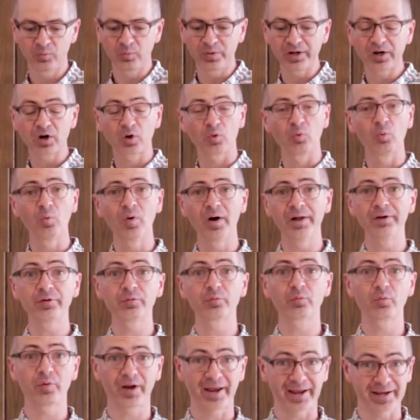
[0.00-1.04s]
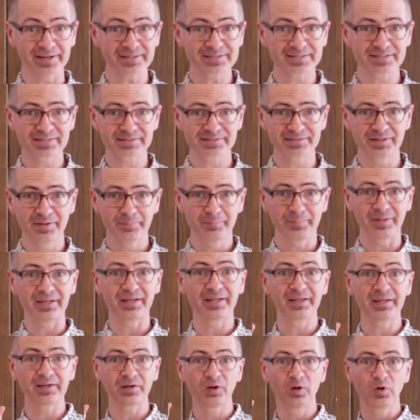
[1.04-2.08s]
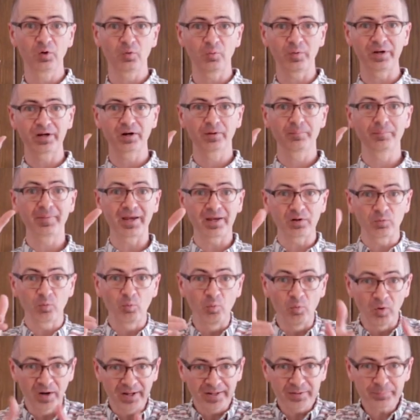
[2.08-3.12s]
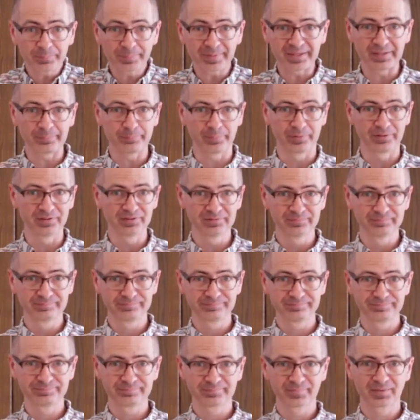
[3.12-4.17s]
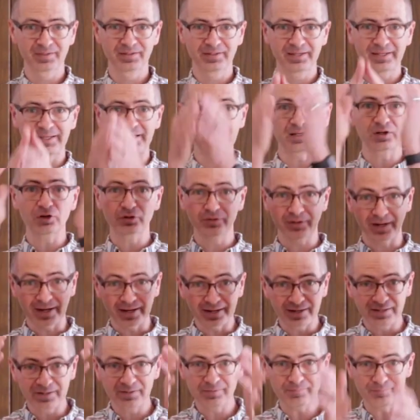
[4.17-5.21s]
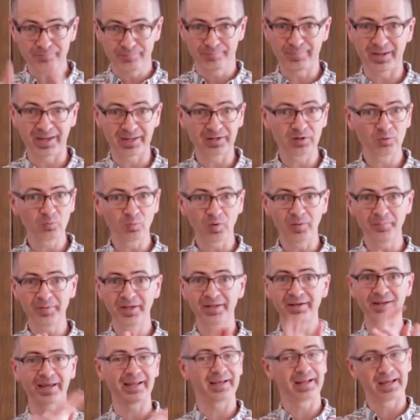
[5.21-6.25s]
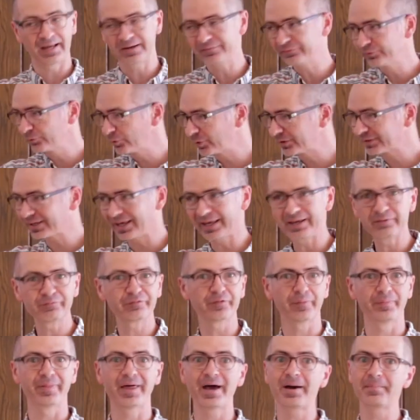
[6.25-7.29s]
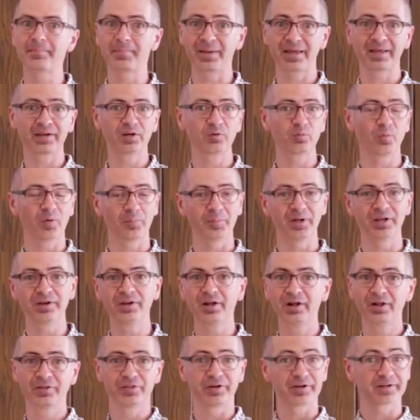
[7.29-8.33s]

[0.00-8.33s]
We are one race, meaning we are made one people he created man and woman, and everyone came from that man and woman.